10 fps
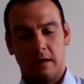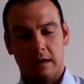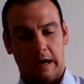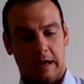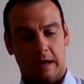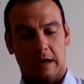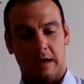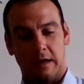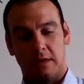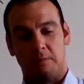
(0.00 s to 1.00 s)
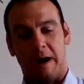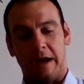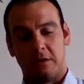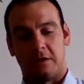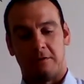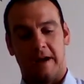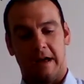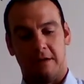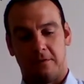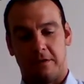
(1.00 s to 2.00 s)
The models are valid for the